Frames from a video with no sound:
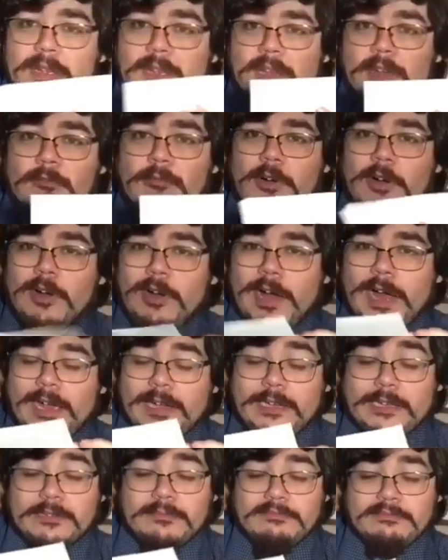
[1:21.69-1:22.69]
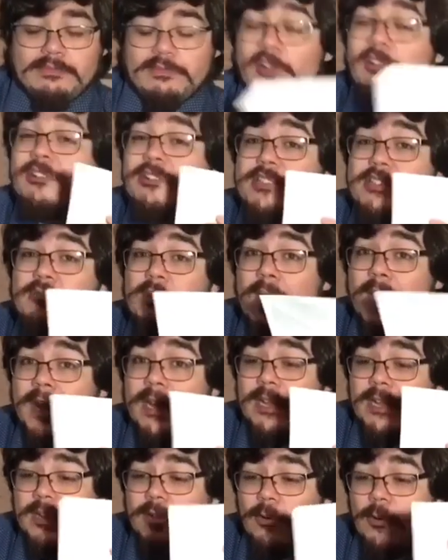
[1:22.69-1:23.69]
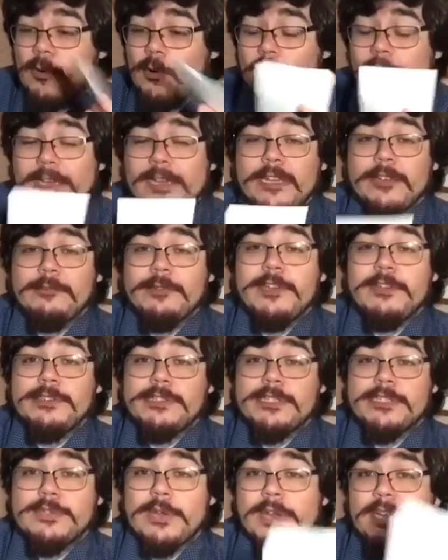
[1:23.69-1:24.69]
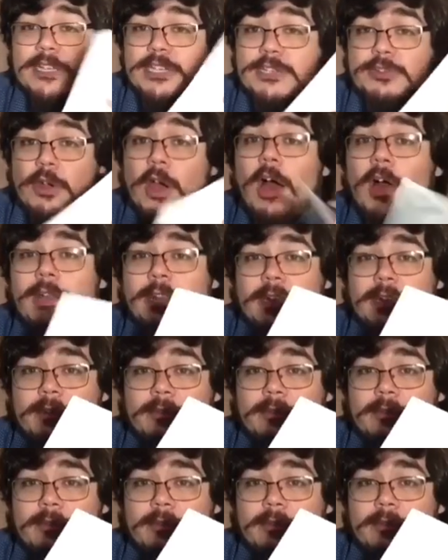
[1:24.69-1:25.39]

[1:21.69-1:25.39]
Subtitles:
Well, I could throw this away, or I can reuse it so I can draw on it.